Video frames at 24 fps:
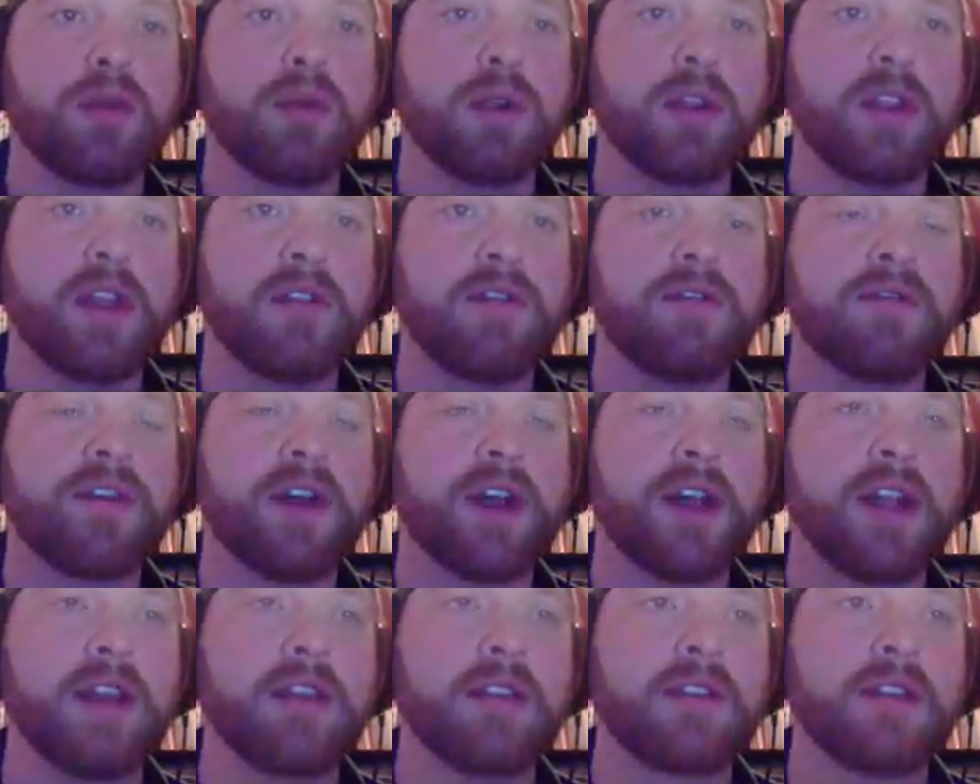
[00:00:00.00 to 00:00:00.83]
where they
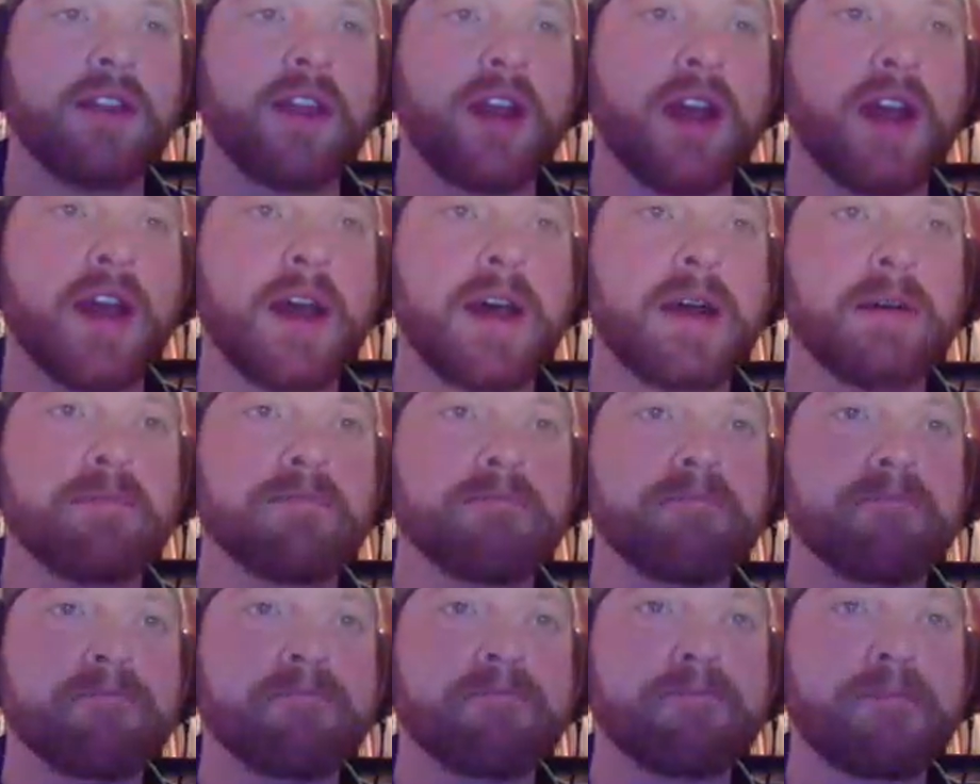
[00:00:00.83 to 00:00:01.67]
fight, you
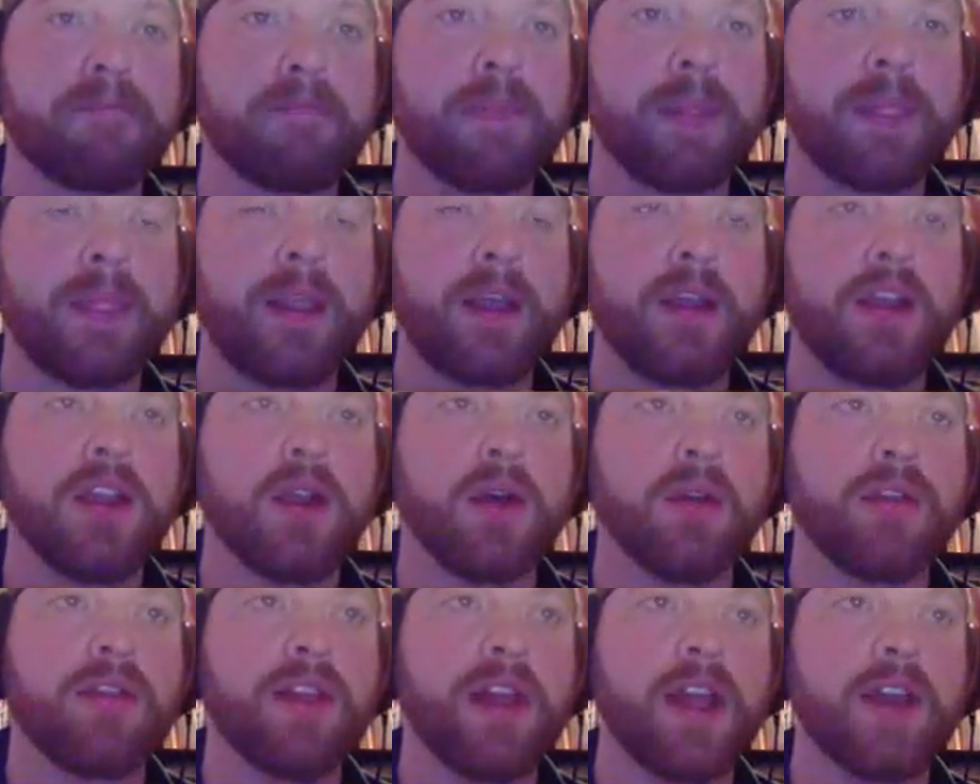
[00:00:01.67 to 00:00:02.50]

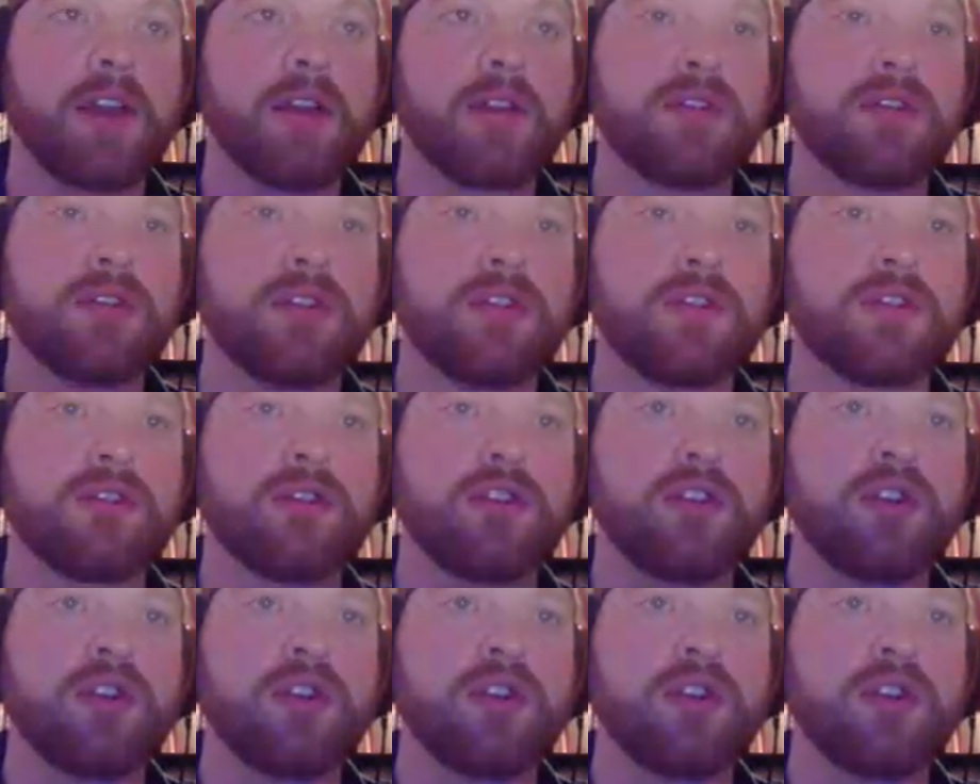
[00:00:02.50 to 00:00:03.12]
know, Thanos'